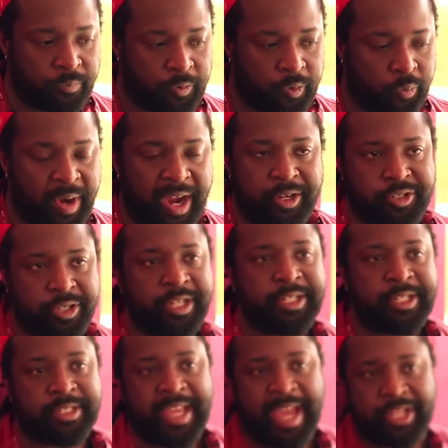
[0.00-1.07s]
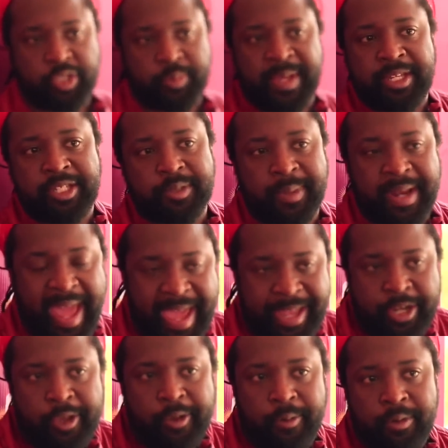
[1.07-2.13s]
writerly detachment, but I
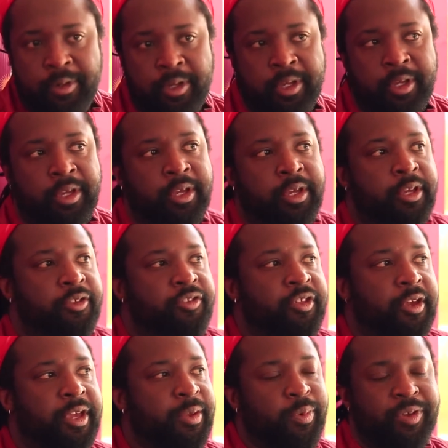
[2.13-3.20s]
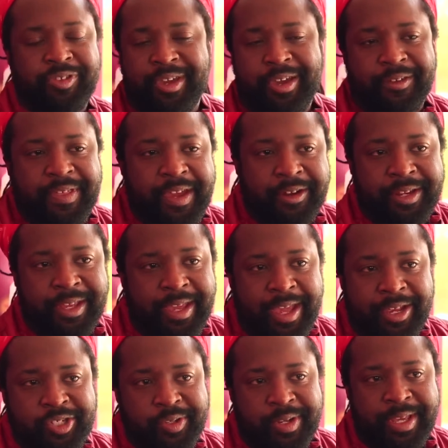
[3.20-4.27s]
do. So it wasn't cathartic,
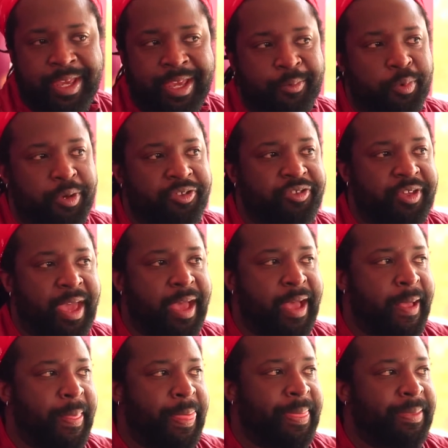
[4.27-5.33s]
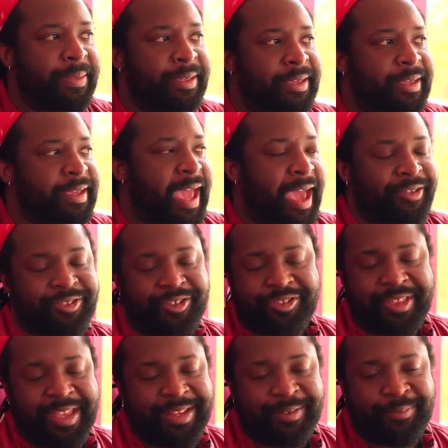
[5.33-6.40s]
actually. It was, I just
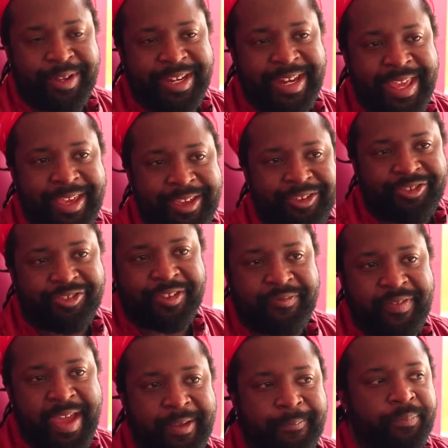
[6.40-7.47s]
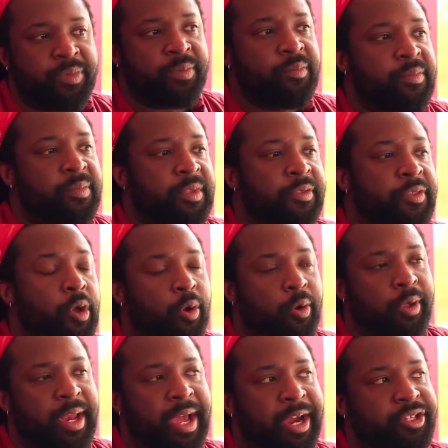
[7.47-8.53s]
stated what it is. In fact, the
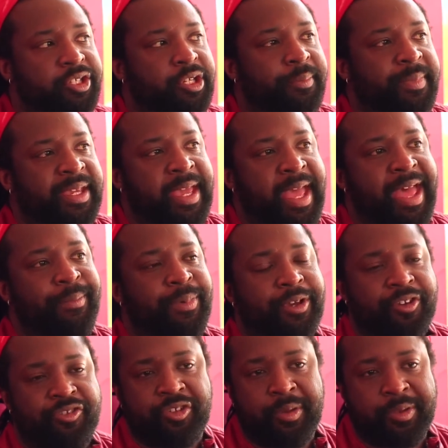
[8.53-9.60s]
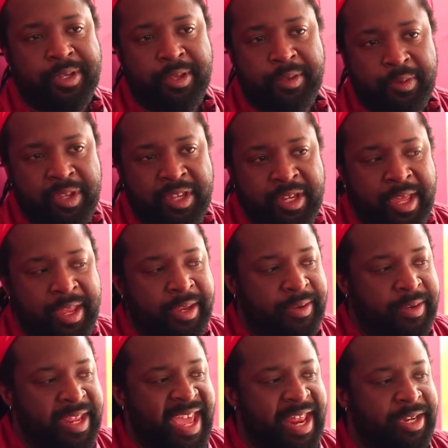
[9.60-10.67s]
whole article began because
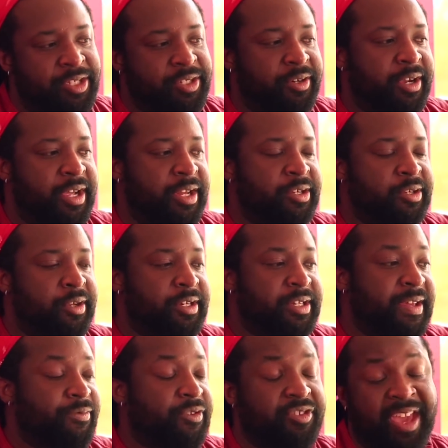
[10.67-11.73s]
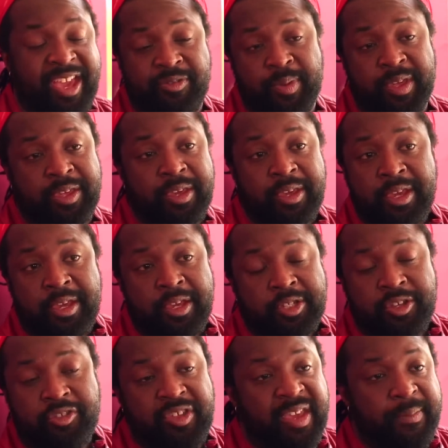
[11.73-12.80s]
the editor at New York Times
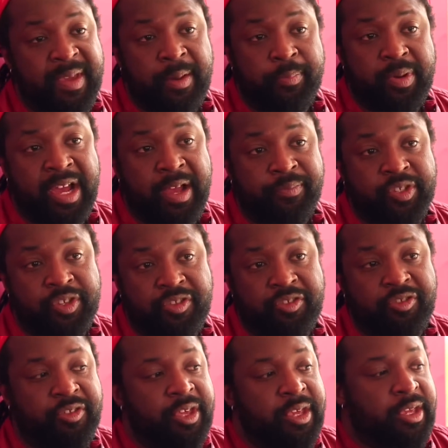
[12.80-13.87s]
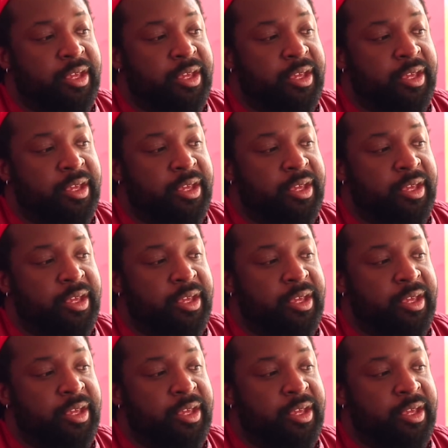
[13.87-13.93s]
just gave me a prompt. This is